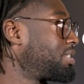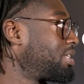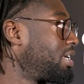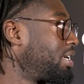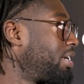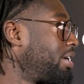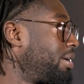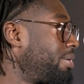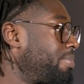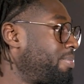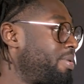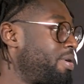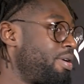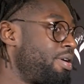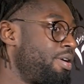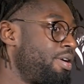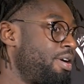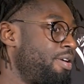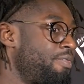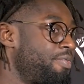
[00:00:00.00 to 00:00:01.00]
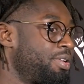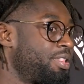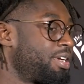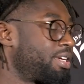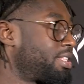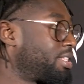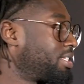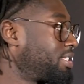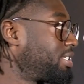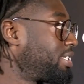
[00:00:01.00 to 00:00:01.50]
If you look
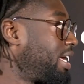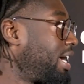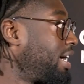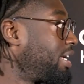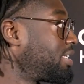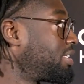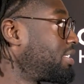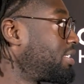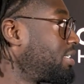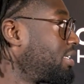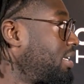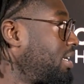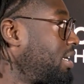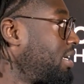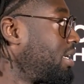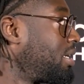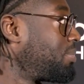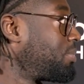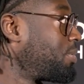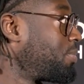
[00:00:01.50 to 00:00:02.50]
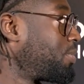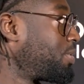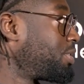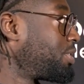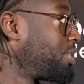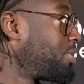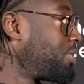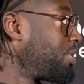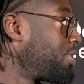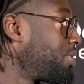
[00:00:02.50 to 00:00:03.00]
at the stats, the more
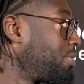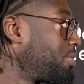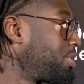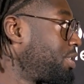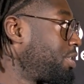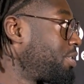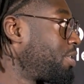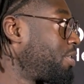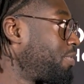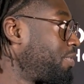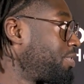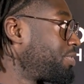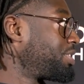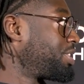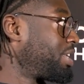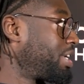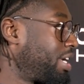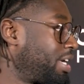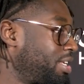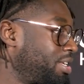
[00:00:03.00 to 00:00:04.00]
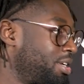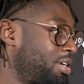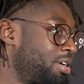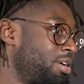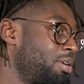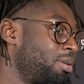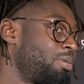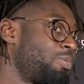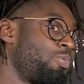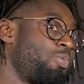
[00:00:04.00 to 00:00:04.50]
turnovers you get,
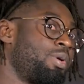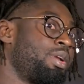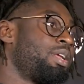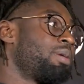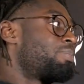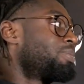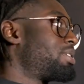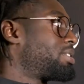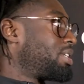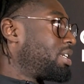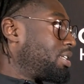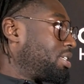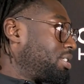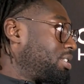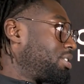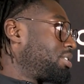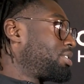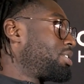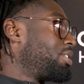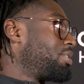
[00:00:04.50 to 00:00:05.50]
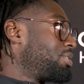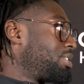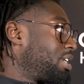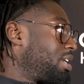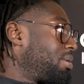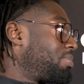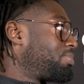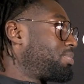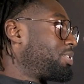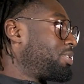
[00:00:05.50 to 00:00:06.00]
your winning percentage goes
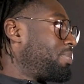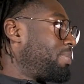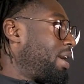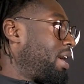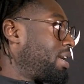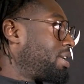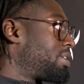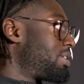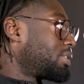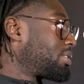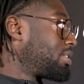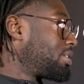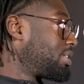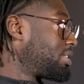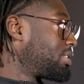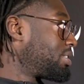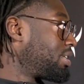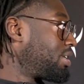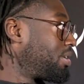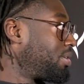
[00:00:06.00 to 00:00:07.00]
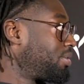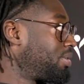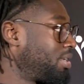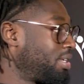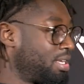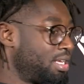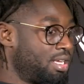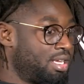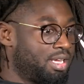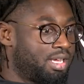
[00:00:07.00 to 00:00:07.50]
up dramatically. So,
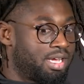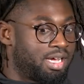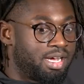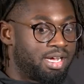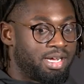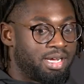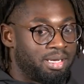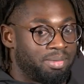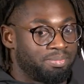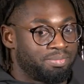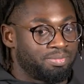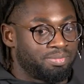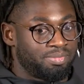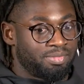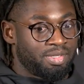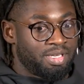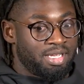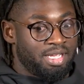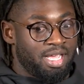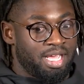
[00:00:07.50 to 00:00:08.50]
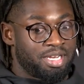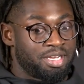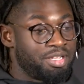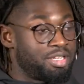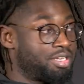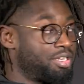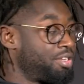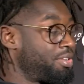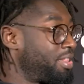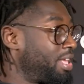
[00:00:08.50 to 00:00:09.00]
and you
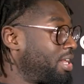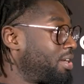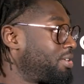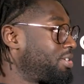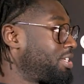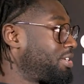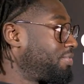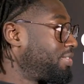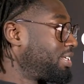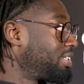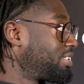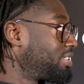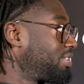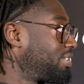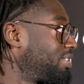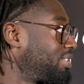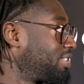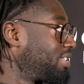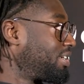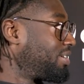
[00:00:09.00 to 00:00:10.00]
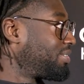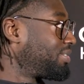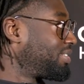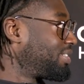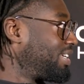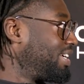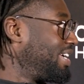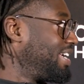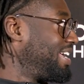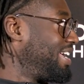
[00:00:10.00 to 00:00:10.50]
can do that on defense. So,
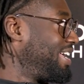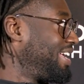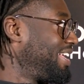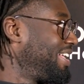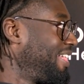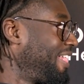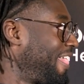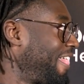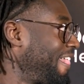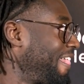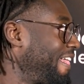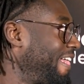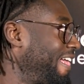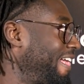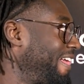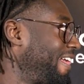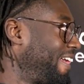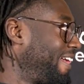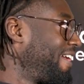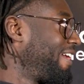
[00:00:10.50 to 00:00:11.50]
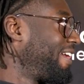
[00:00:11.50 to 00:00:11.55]
yeah.